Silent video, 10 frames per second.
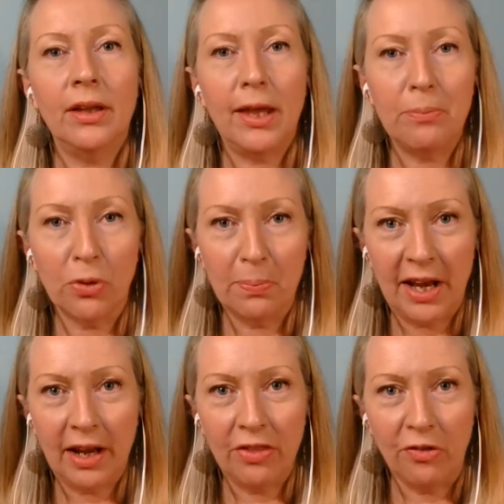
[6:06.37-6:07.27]
Keep
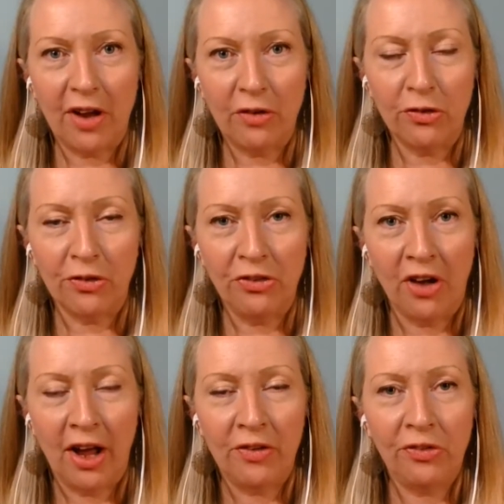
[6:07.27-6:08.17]
repeating this
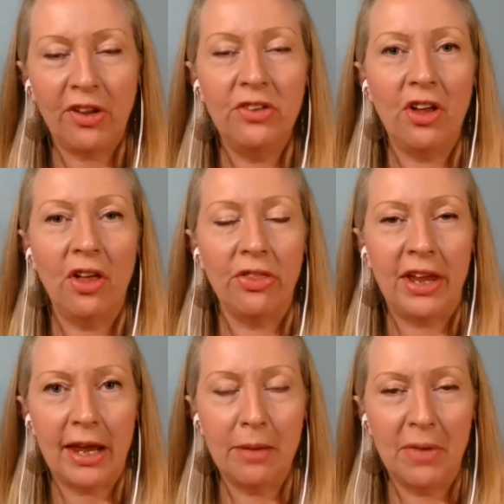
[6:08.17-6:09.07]
exercise until
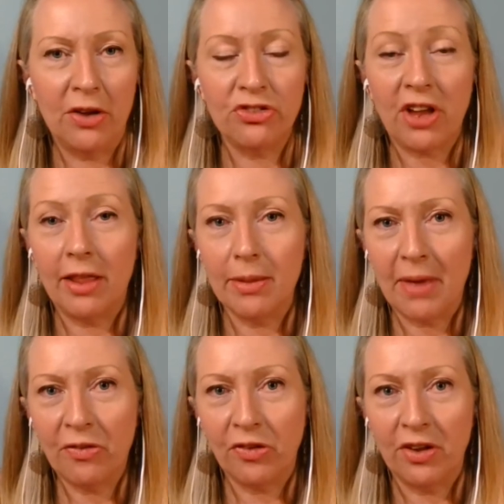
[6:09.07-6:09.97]
the image and the
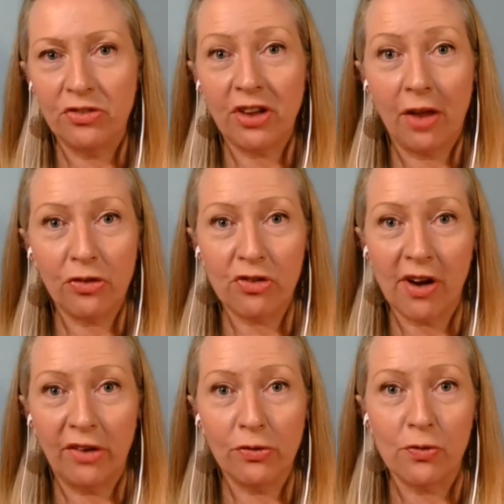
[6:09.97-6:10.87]
message has
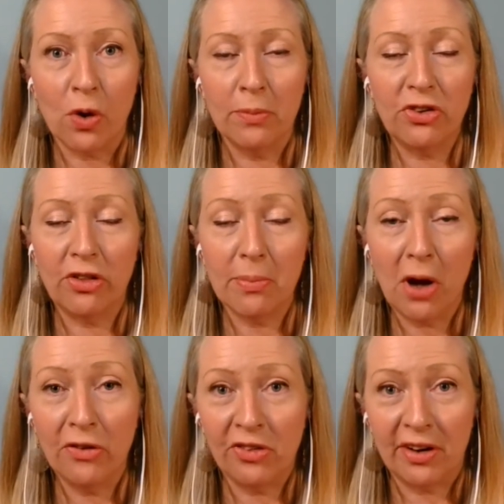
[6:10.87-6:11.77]
transformed to the
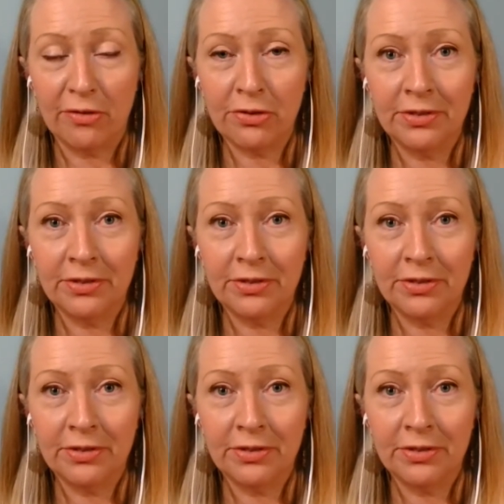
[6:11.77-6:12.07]
positive.